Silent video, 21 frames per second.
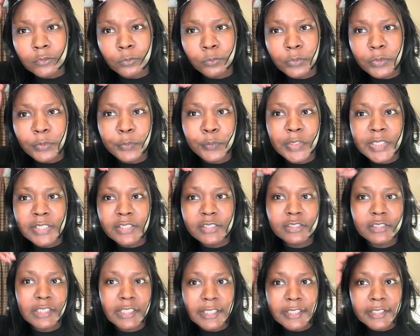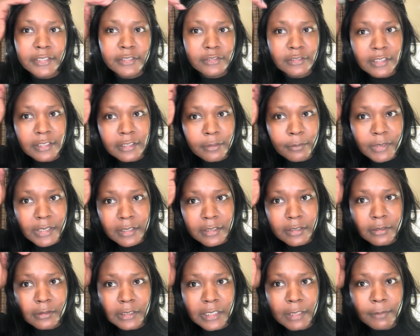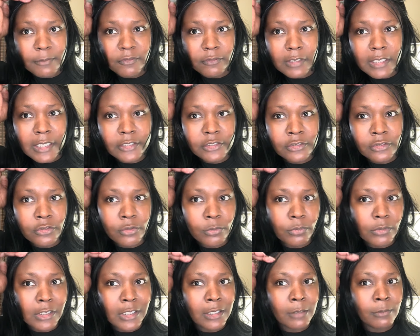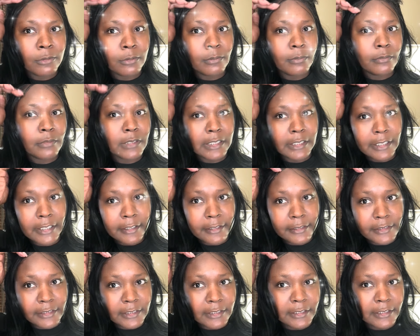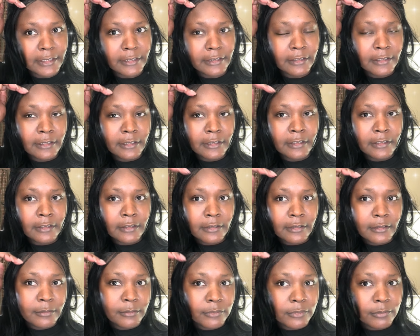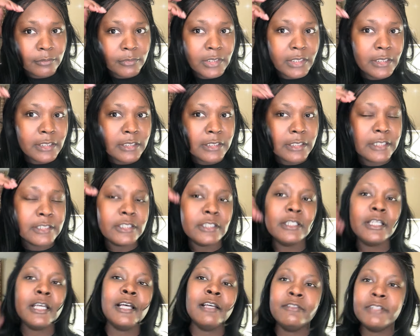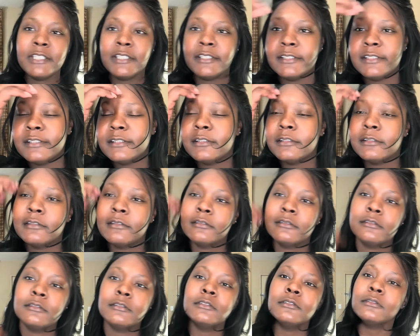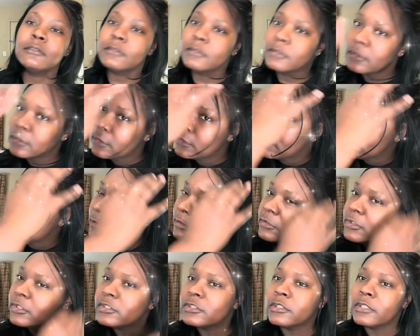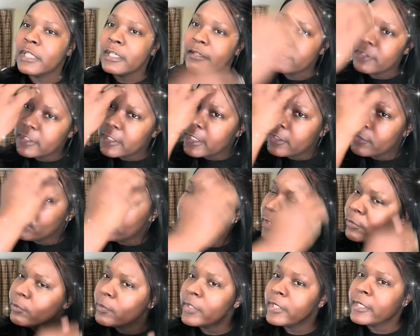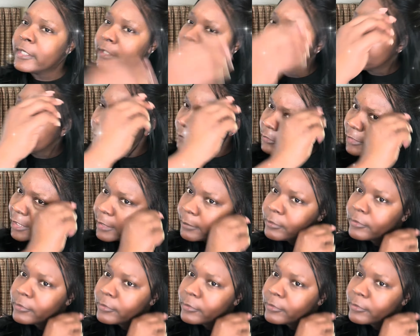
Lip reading: But wig slayers, they'll be able to camouflage it, no problem. I guarantee it. For me, as a novice, just an everyday wig wearer type